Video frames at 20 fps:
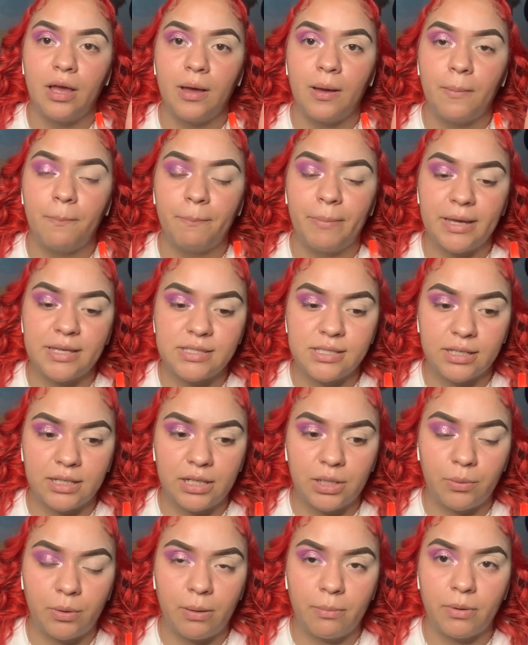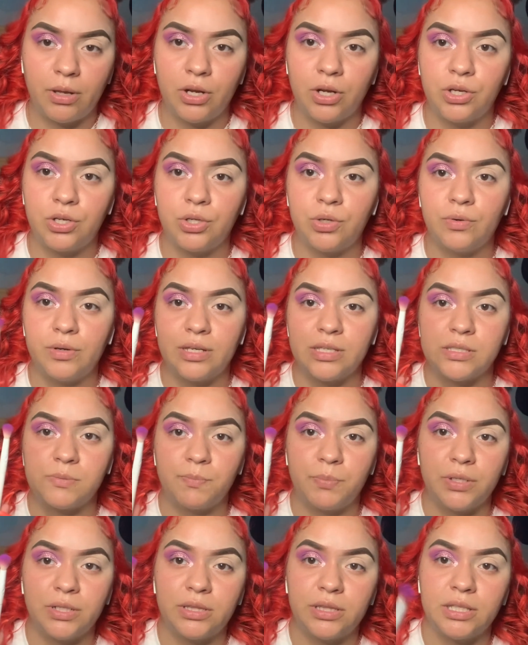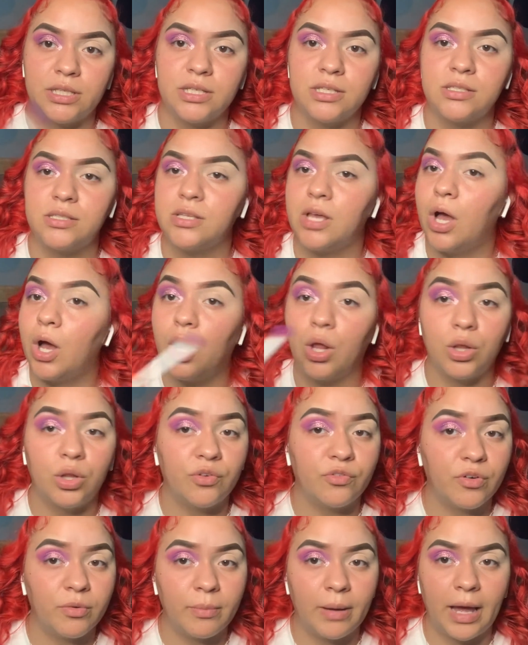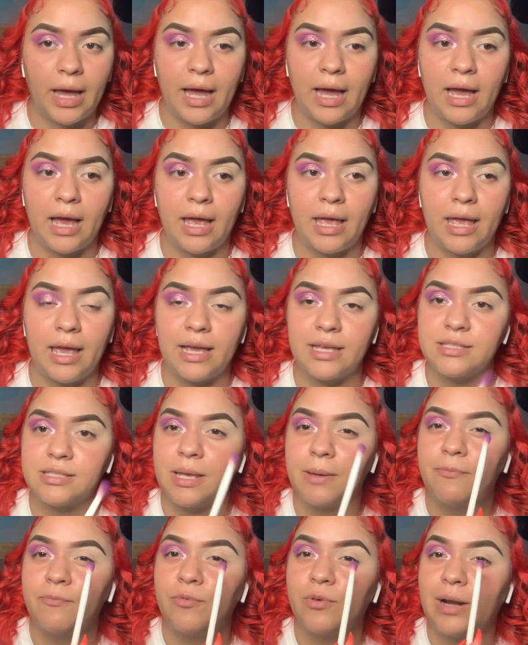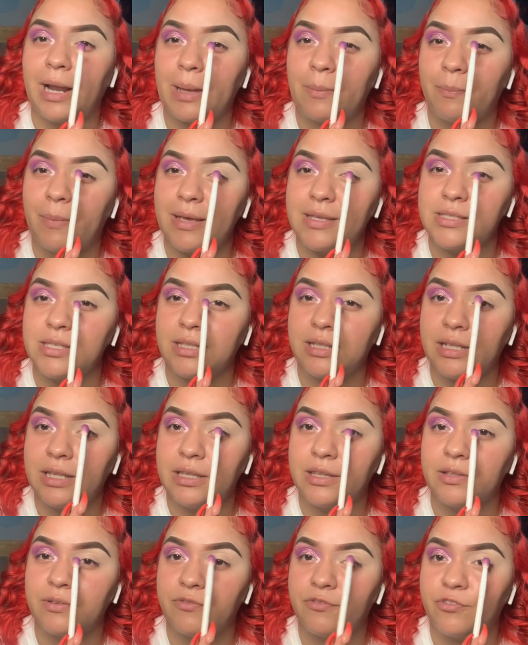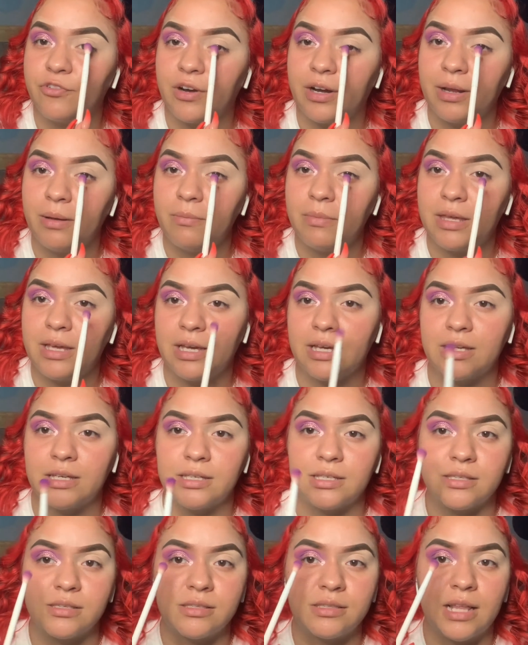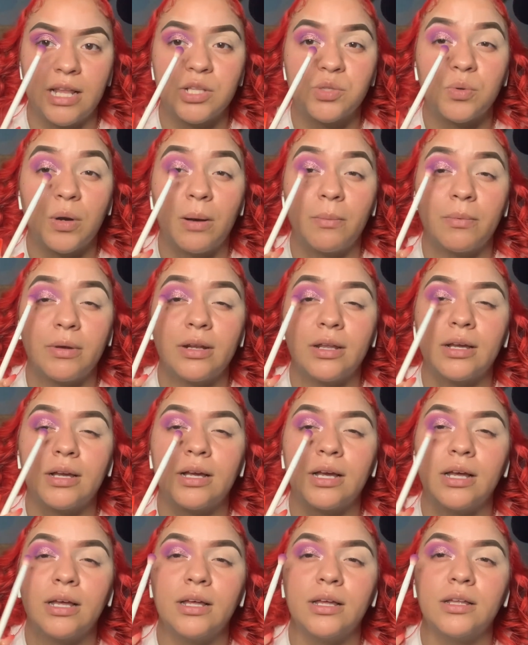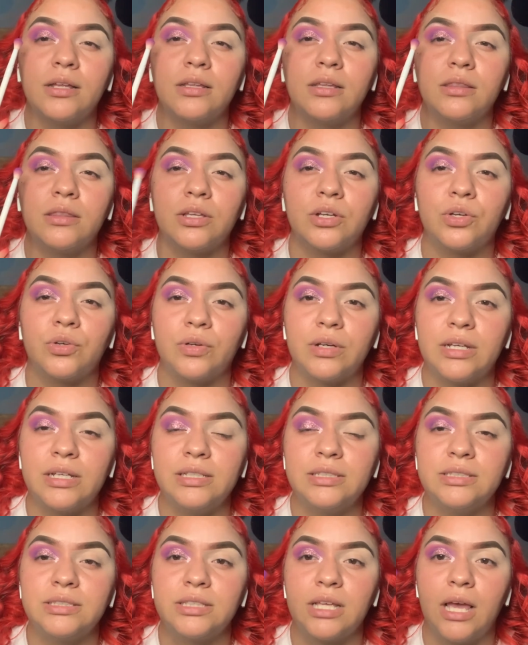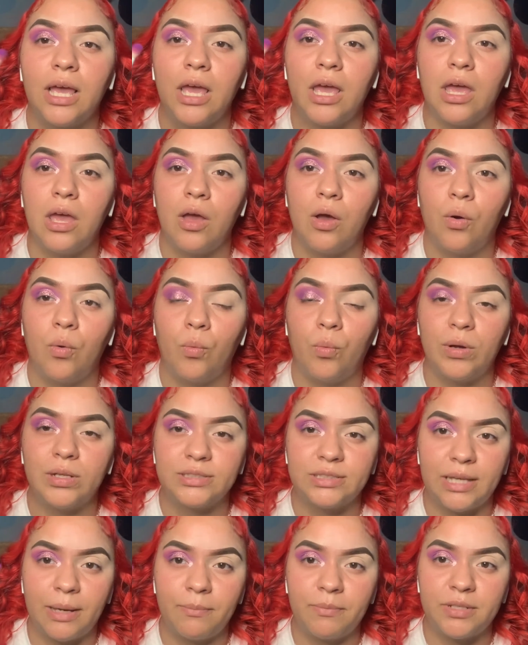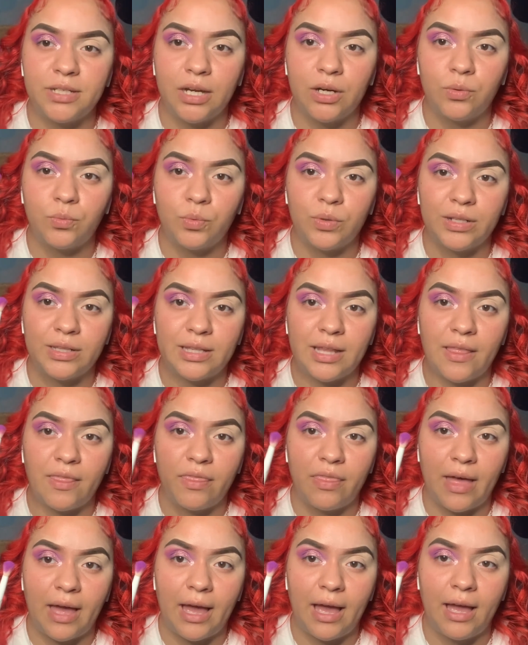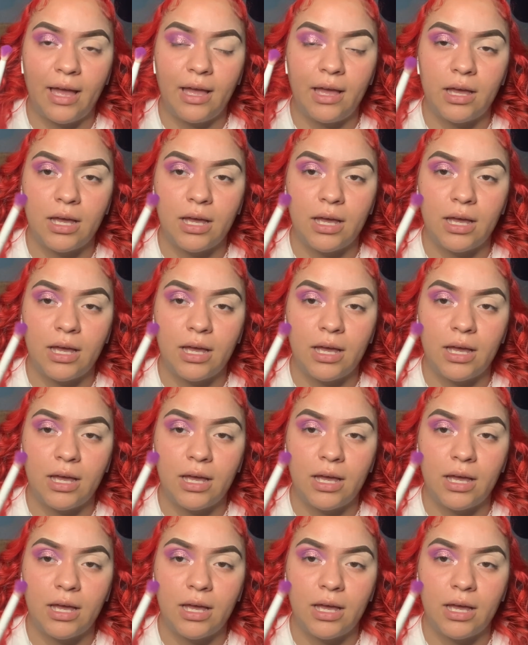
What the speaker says: basically what I'm gonna do is put this all over my eye except for like basically the front, because that's where I'm gonna cut the crease. Once I'm done with that,